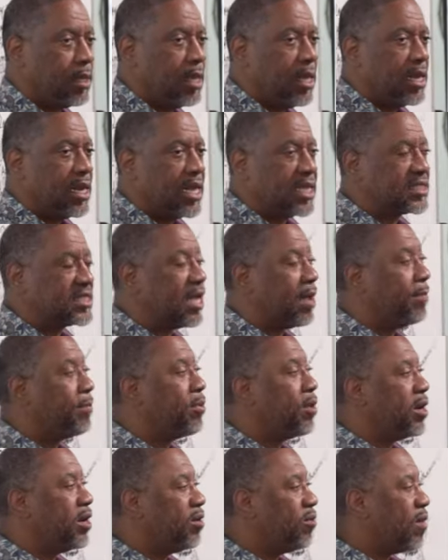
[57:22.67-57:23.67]
That's how
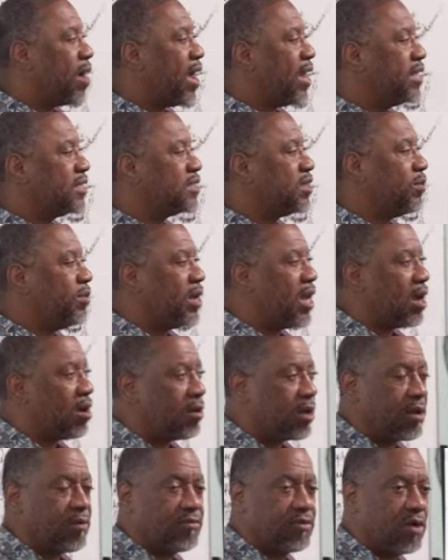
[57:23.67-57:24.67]
important the writings are. we're not gonna get
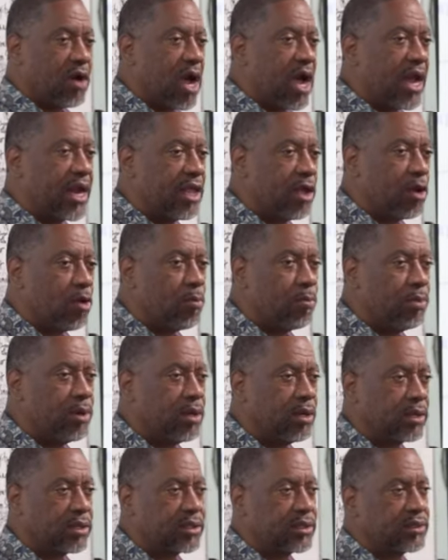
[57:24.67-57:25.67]
them from no audio
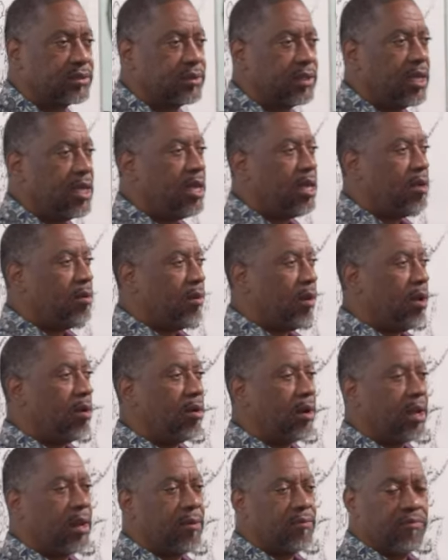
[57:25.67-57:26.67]
books. We don't get
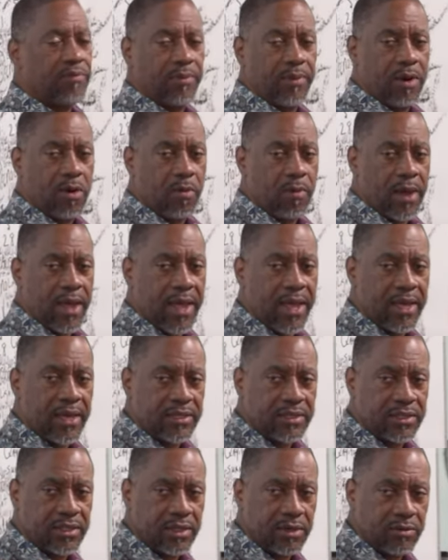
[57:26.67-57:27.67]
them from nowhere else
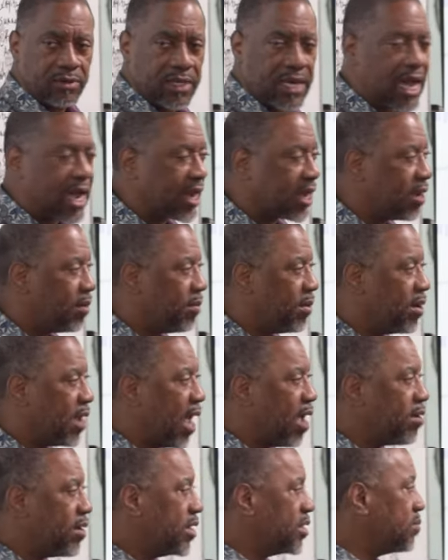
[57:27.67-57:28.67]
and no document. I,
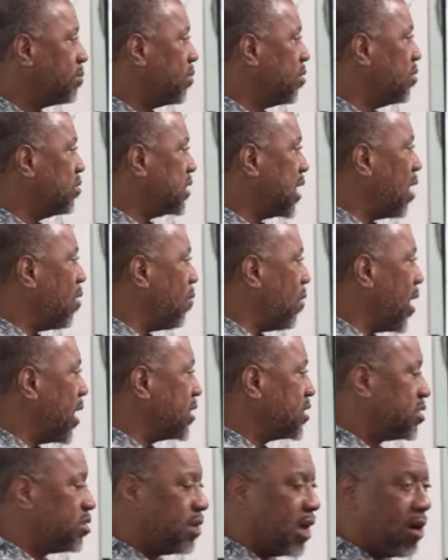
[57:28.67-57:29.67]
it's movies I watch
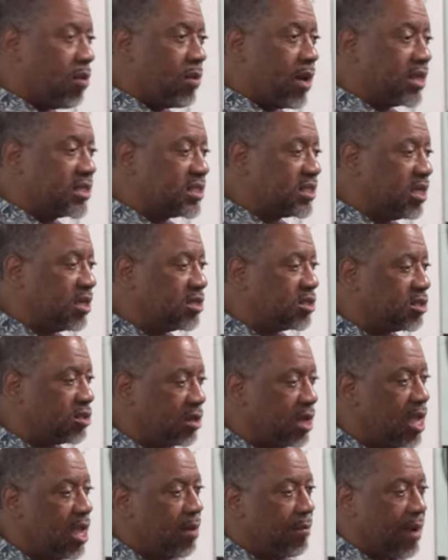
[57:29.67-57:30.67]
too. I watch stuff too.
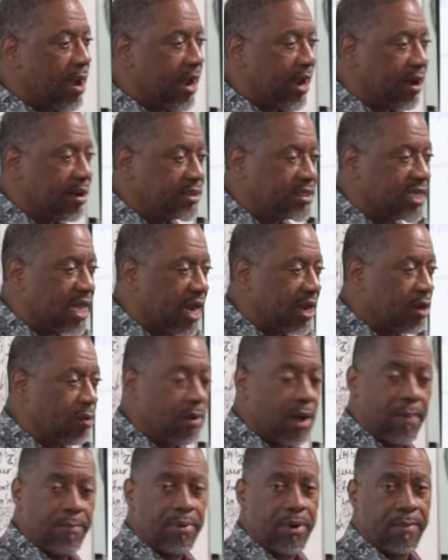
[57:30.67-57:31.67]
But I guarantee I know where I
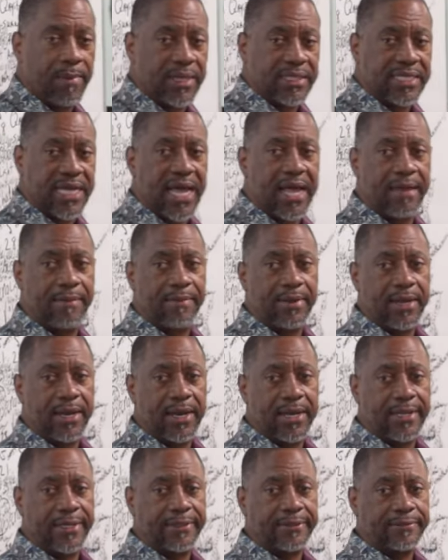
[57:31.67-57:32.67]
put my time in at.
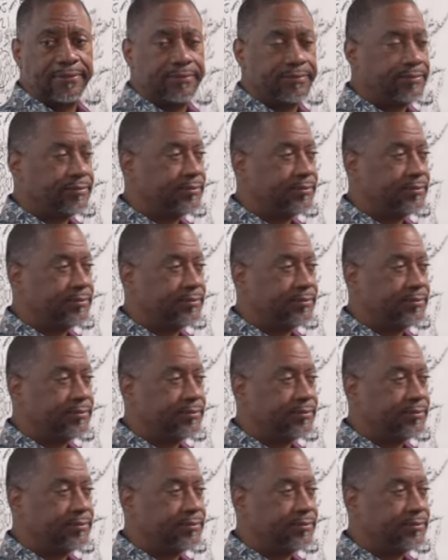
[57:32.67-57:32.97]
That's right.